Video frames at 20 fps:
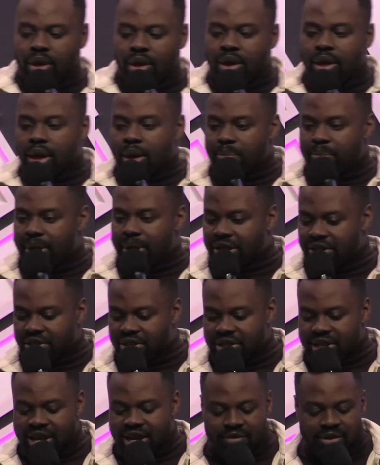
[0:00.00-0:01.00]
And Pastor
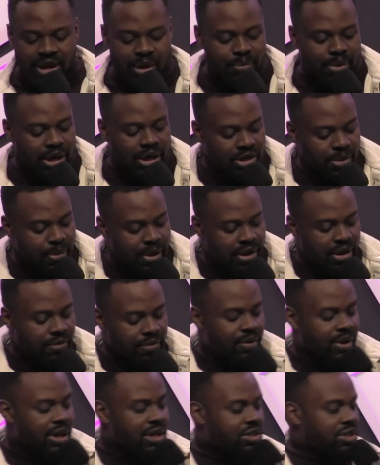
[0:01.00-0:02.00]
David and Pastor Amanda
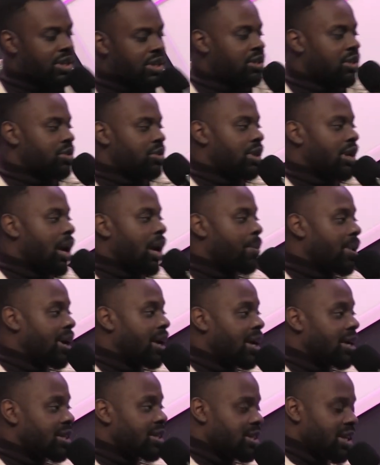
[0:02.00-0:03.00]
Foster, let's also clap our
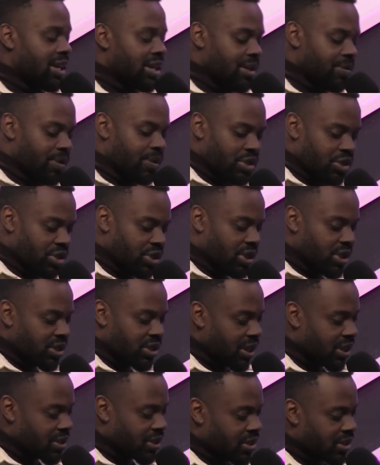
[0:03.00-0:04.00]
hands together for
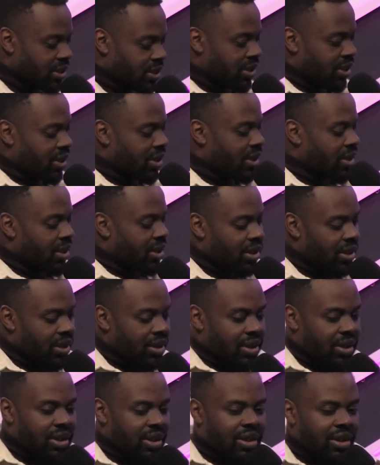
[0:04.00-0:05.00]
Jesus.
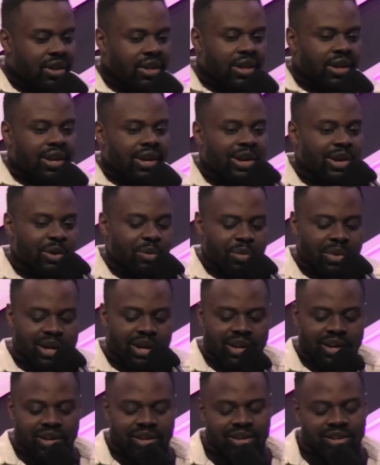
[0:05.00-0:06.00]

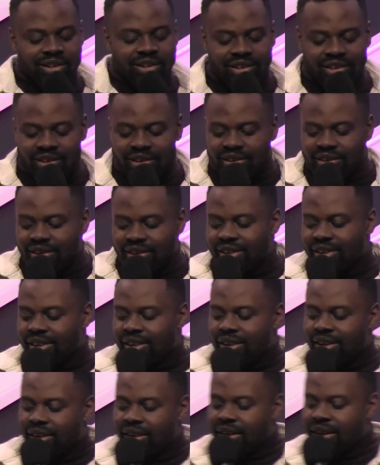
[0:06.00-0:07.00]
Amen.
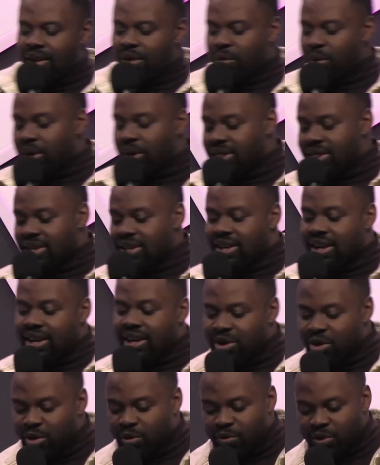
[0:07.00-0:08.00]
One thing I
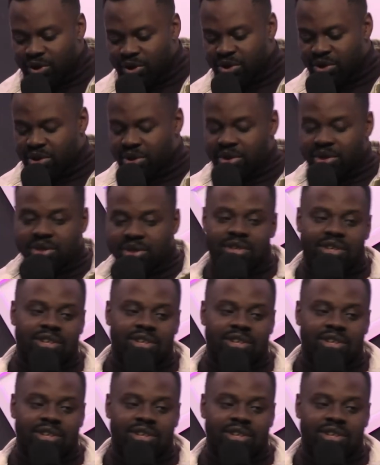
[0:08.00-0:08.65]
know for sure